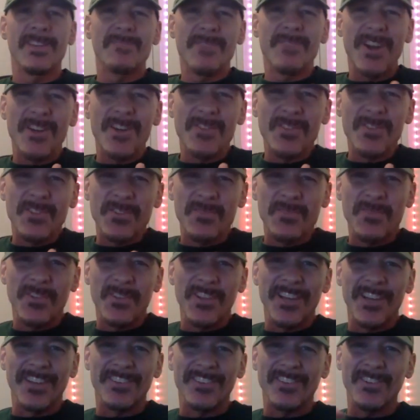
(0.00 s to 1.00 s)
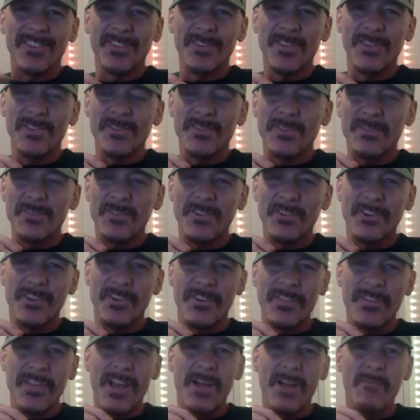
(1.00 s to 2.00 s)
But I really feel like too, even when
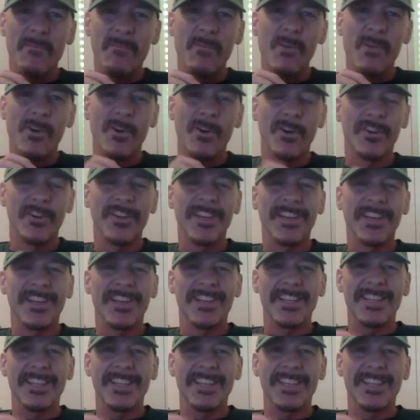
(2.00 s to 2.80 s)
you're in that mood,